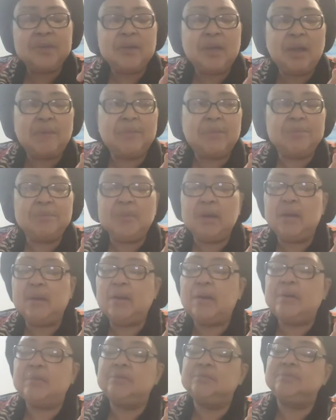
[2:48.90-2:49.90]
be coming,
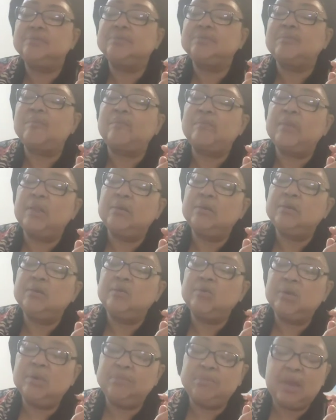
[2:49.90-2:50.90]
um,
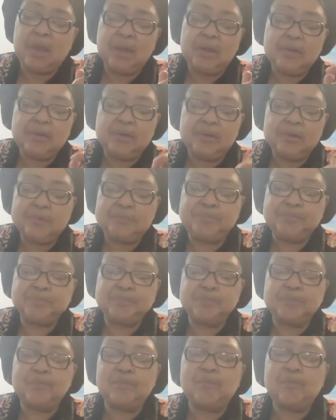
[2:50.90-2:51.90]
doing my
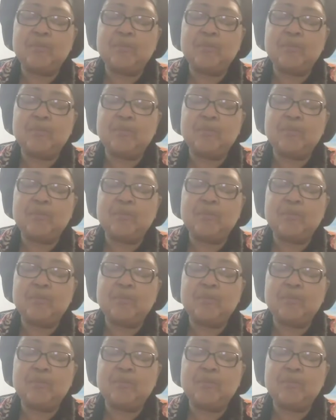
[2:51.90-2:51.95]
um,